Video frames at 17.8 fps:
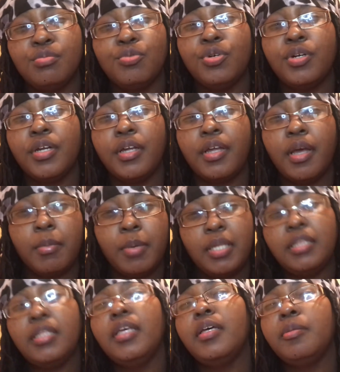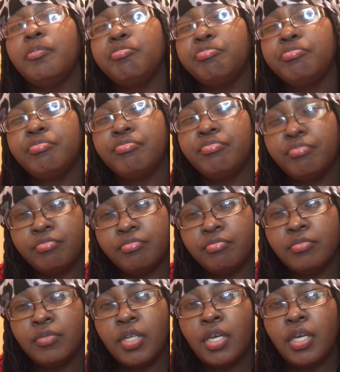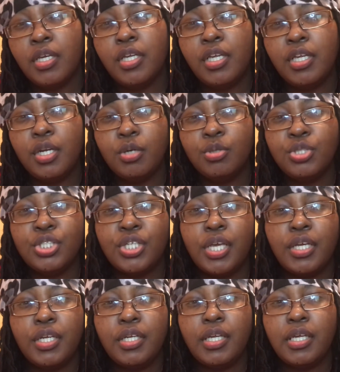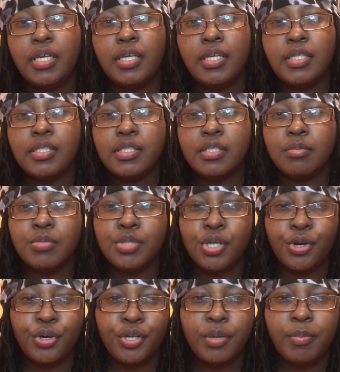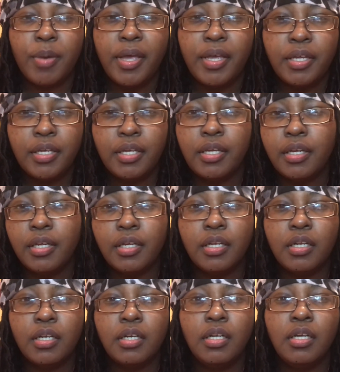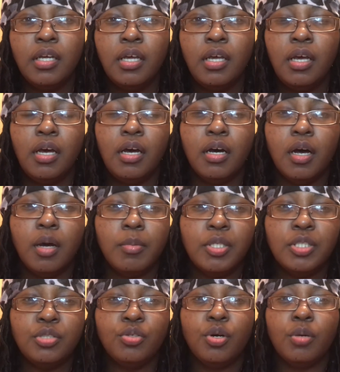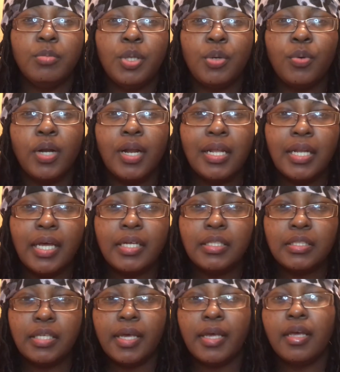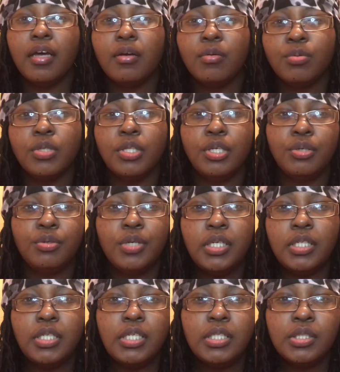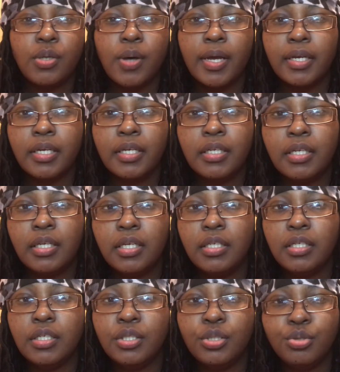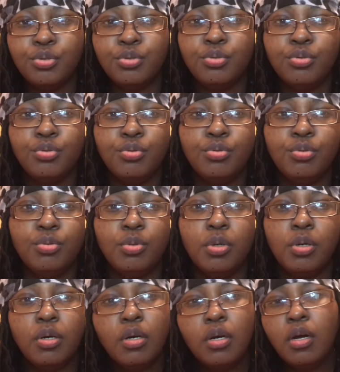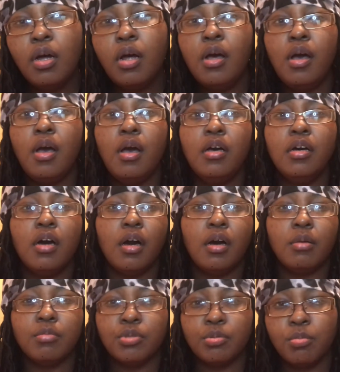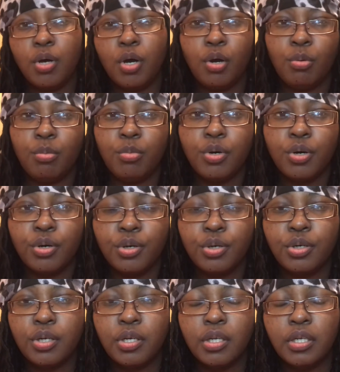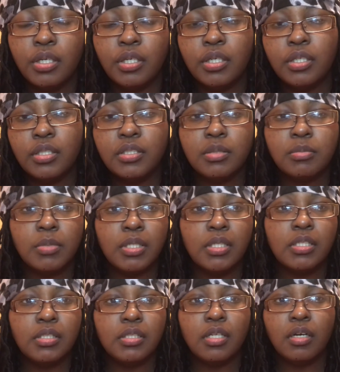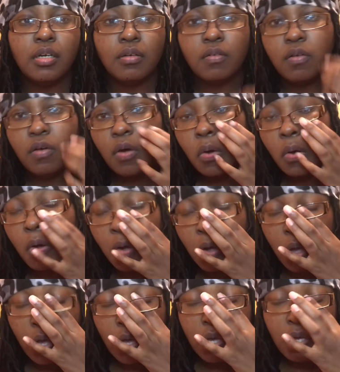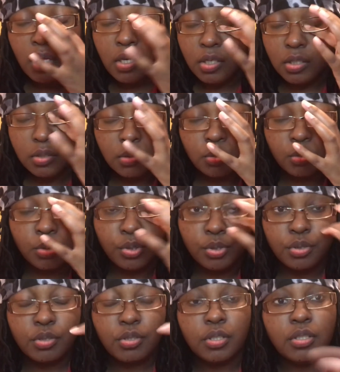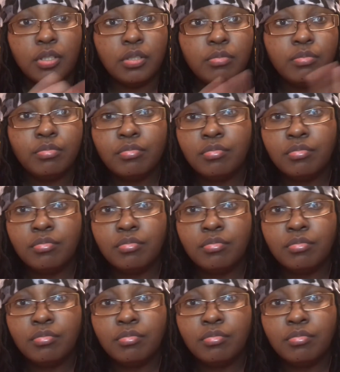morning. How about that? Keto shake and some turkey bacon is normally what I like to have really quickly, so I can get into some homework and some other stuff, and some work, and